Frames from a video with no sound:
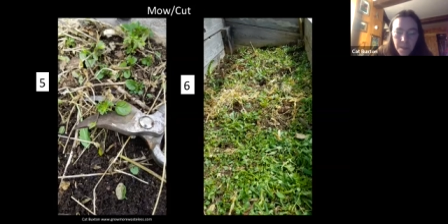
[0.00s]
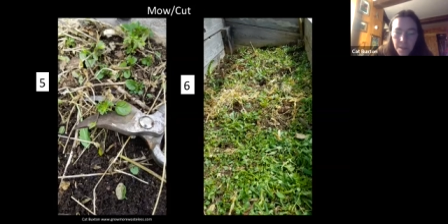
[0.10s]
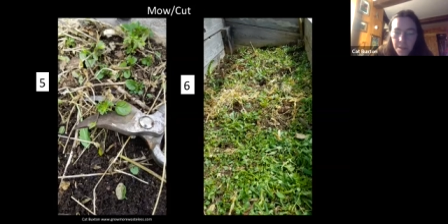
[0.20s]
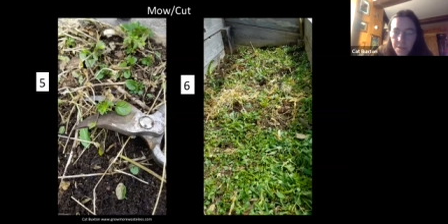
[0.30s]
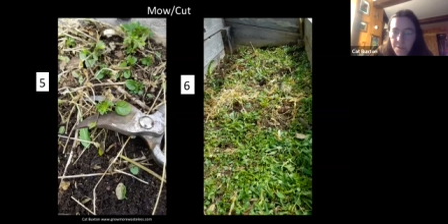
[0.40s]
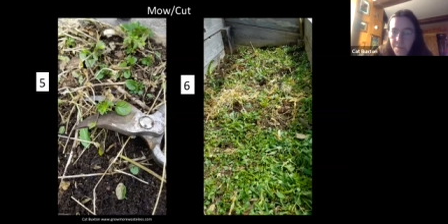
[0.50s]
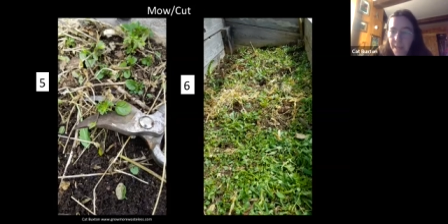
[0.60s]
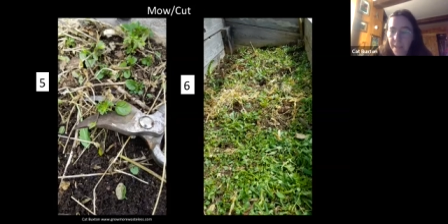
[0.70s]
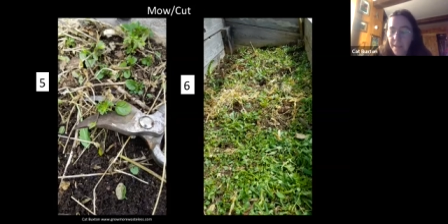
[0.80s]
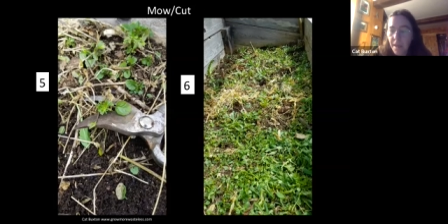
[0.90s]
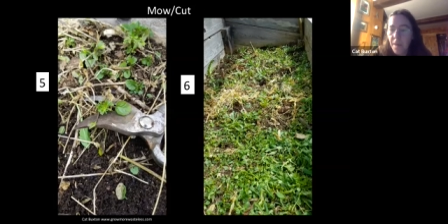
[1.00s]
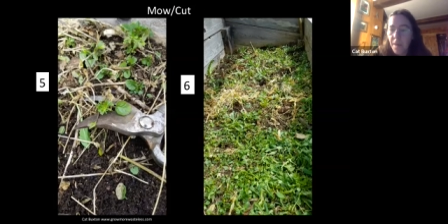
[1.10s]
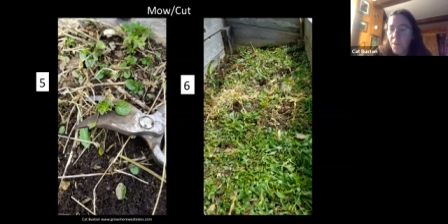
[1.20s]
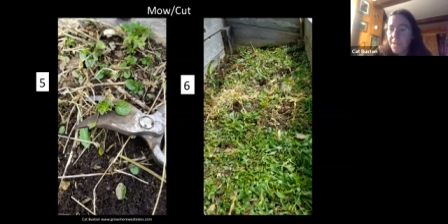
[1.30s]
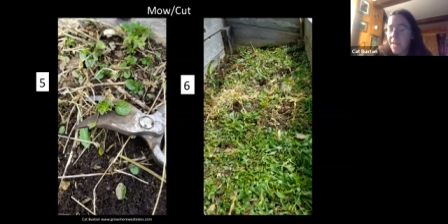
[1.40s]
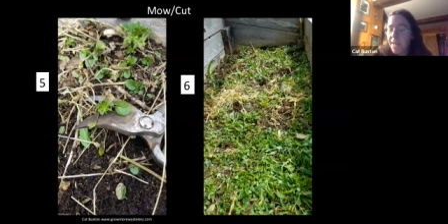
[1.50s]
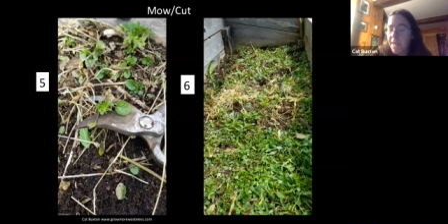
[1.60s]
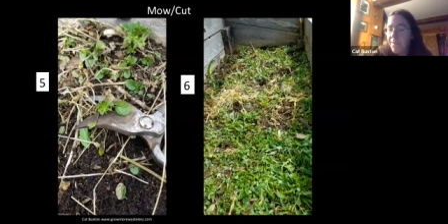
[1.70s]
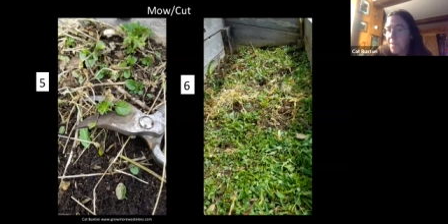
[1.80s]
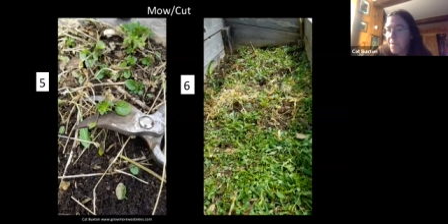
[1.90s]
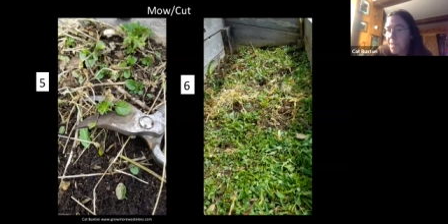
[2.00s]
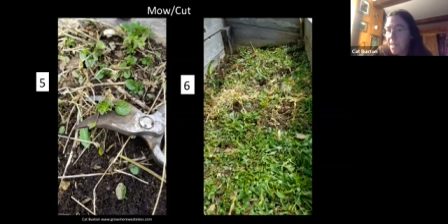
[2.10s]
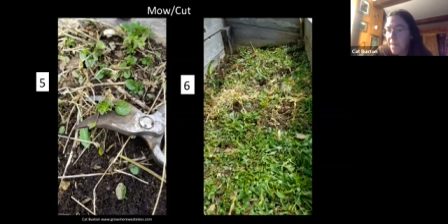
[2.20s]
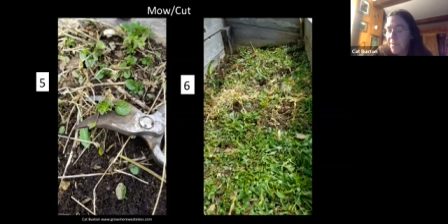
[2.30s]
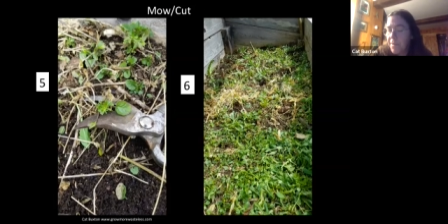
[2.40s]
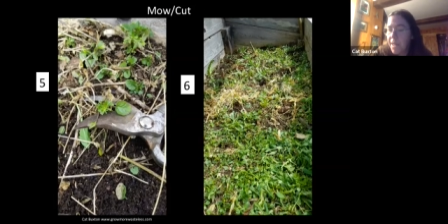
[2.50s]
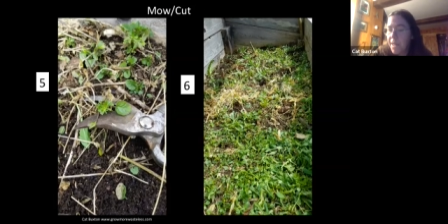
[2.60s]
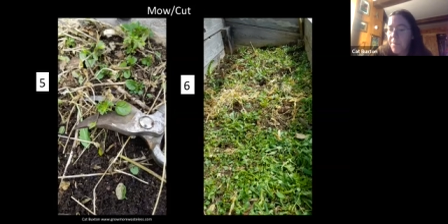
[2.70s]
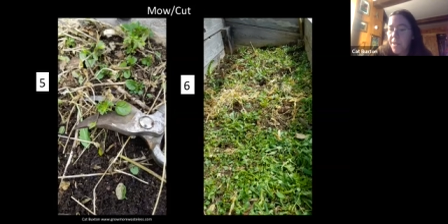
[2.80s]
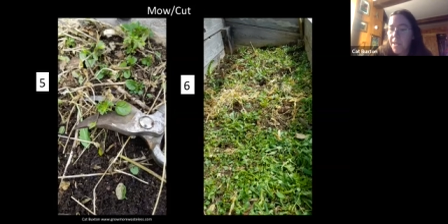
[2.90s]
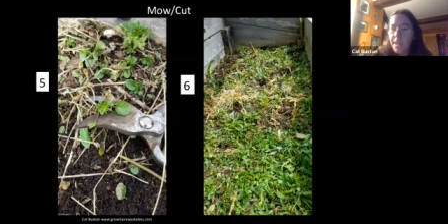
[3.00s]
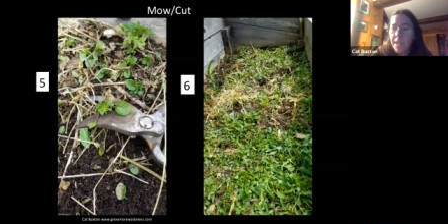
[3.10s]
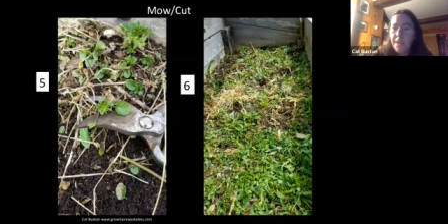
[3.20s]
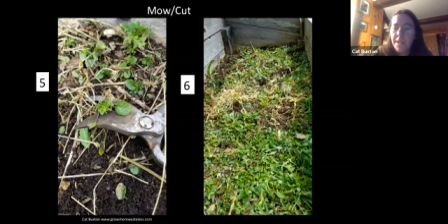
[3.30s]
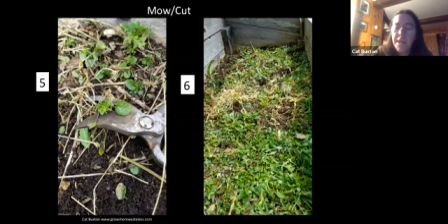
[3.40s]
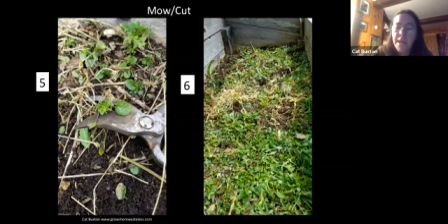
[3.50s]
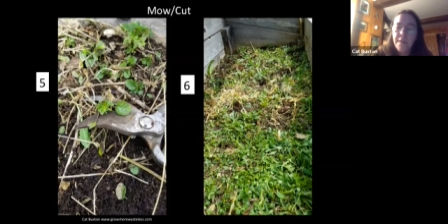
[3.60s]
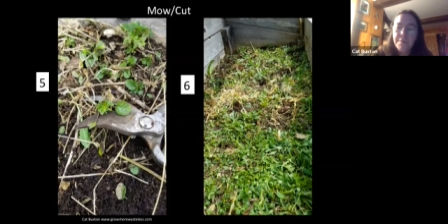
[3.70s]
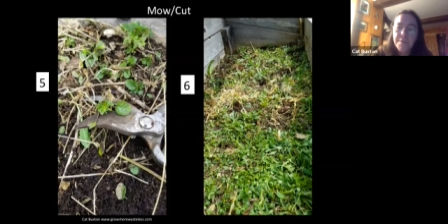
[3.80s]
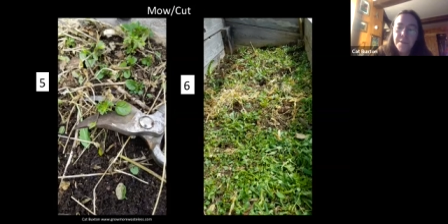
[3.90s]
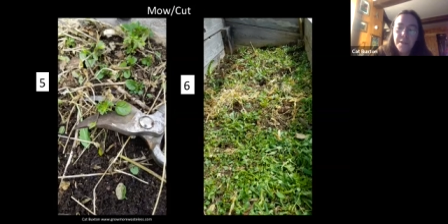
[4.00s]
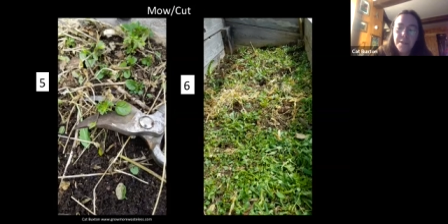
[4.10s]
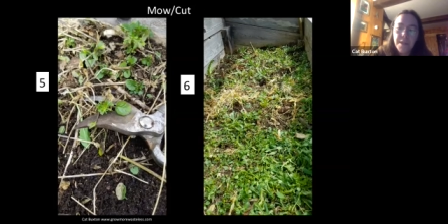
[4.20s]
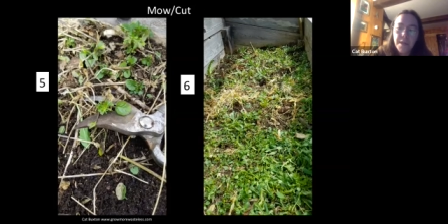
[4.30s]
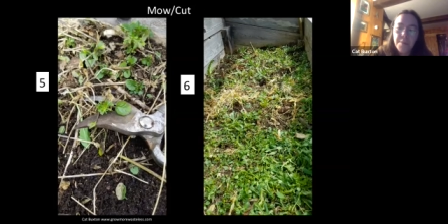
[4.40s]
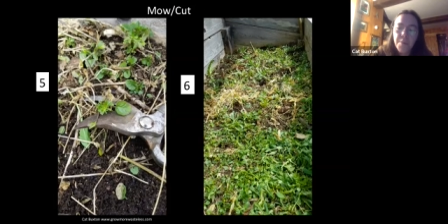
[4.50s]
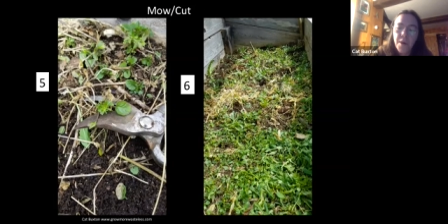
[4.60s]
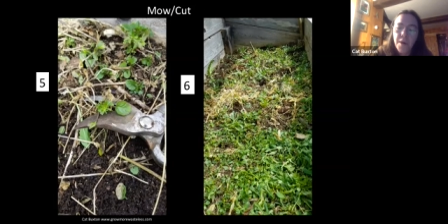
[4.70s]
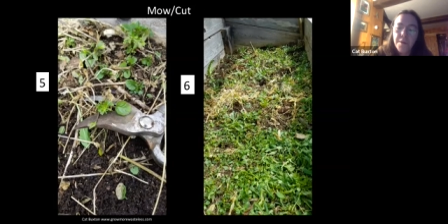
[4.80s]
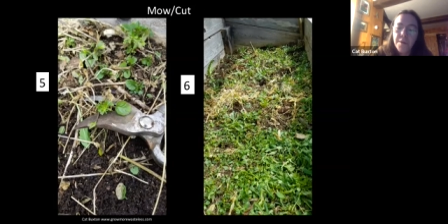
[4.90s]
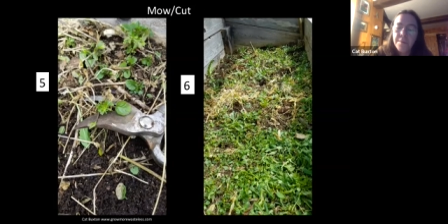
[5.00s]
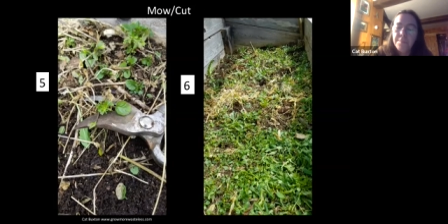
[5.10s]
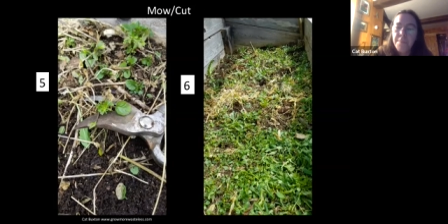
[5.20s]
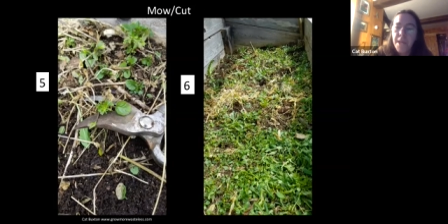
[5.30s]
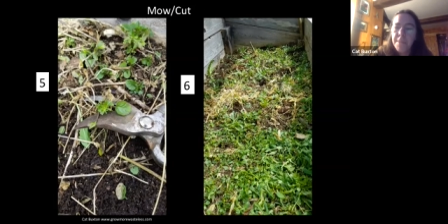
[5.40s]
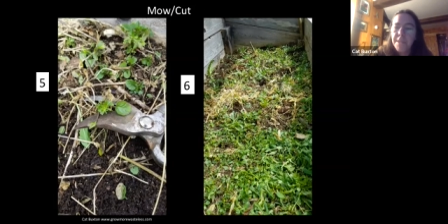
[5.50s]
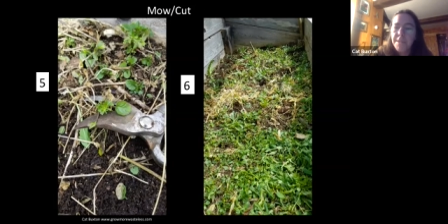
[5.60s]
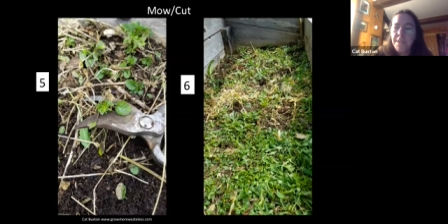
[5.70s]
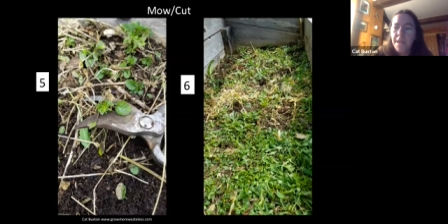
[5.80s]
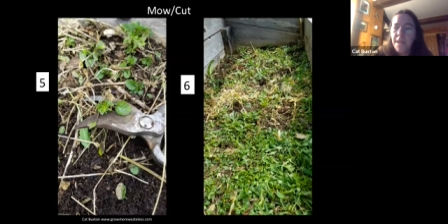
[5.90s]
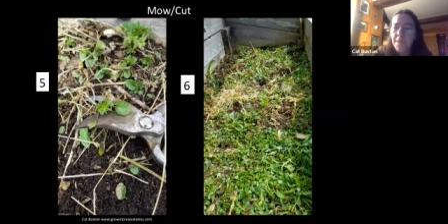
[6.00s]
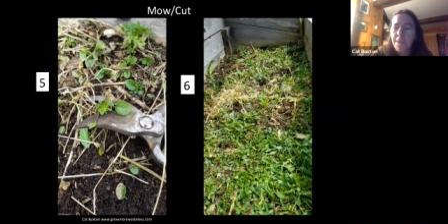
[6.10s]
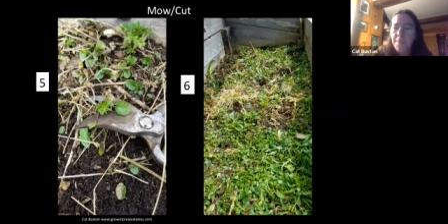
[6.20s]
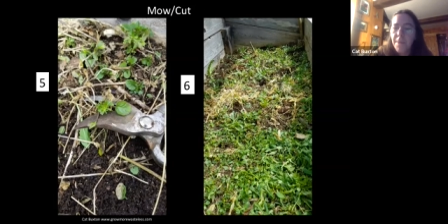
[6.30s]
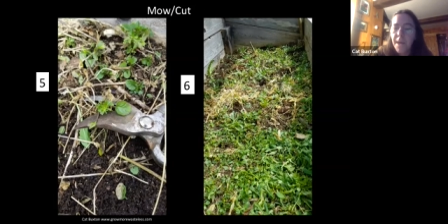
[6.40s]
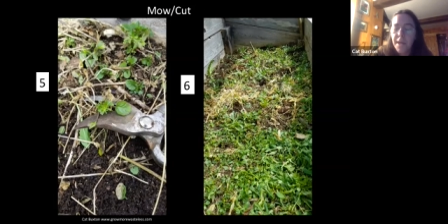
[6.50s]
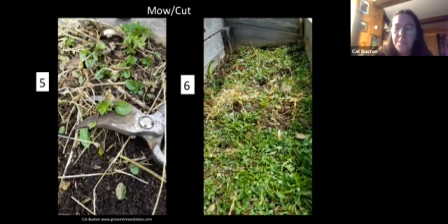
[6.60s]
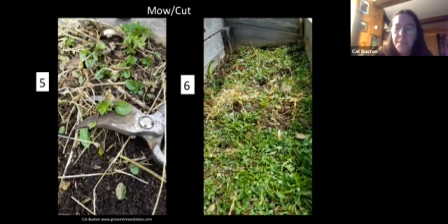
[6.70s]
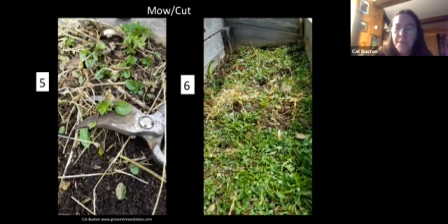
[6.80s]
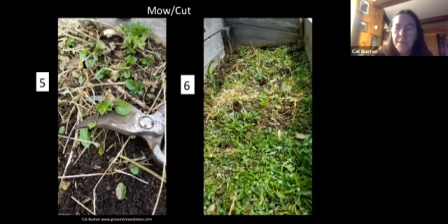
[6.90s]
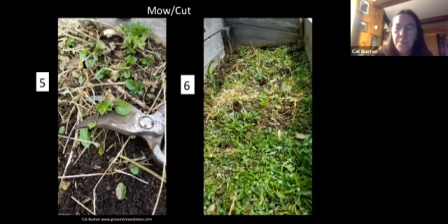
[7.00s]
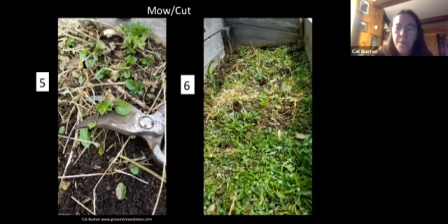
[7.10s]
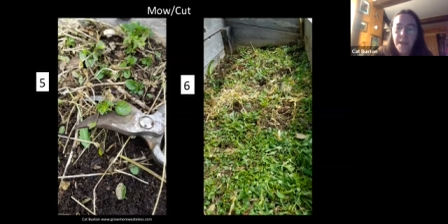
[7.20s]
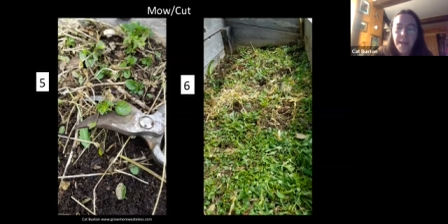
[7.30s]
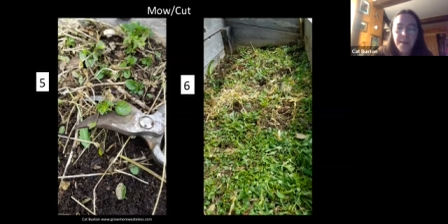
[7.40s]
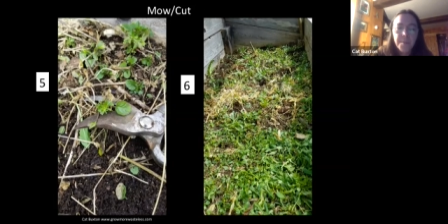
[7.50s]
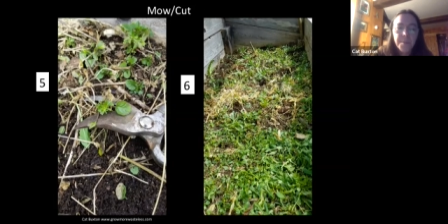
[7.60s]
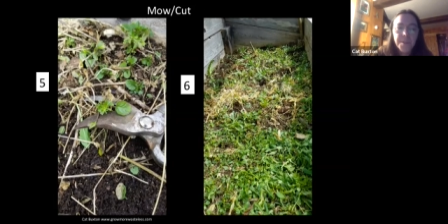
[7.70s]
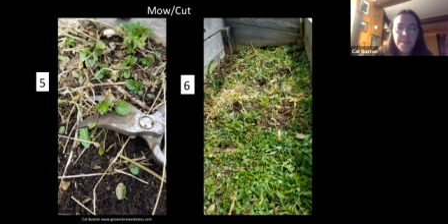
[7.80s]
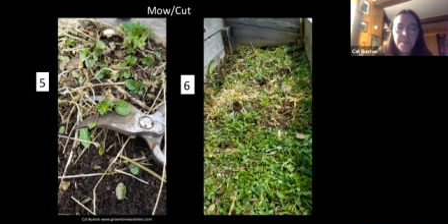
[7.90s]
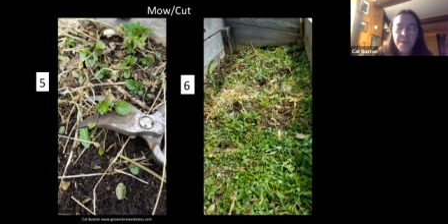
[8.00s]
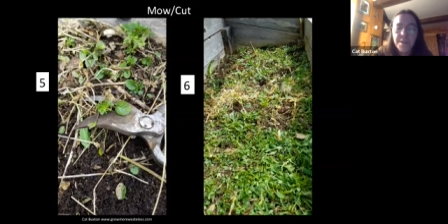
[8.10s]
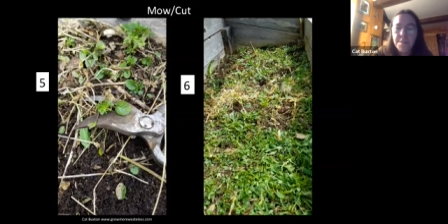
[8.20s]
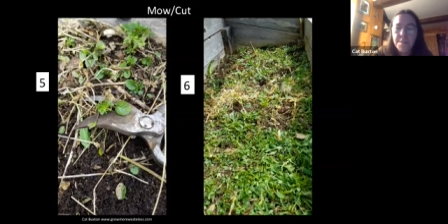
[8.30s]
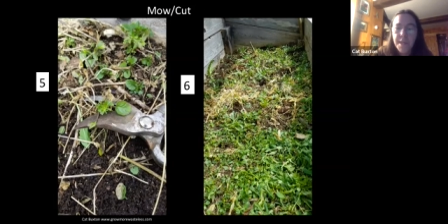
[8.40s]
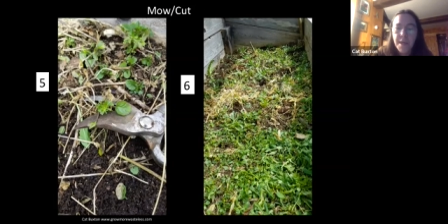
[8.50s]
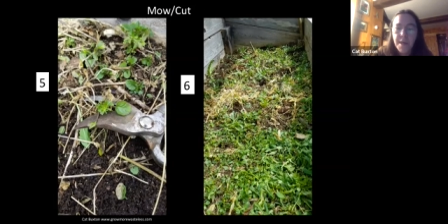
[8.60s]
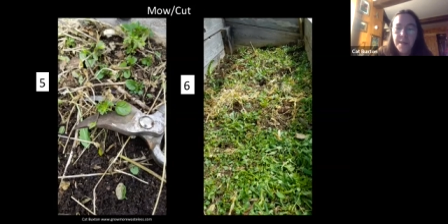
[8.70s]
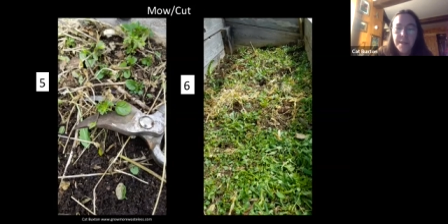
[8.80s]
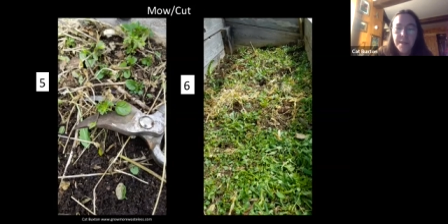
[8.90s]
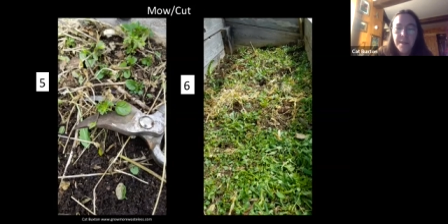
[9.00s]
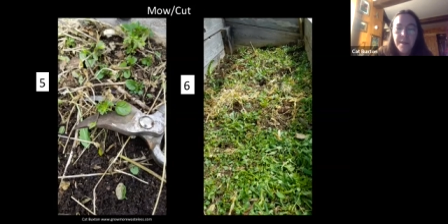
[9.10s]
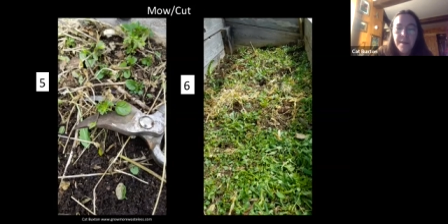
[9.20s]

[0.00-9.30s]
So then once I've harvested everything I'm going to eat and I've dug up all the babies that I'm going to pot up and give away or put somewhere else in my garden,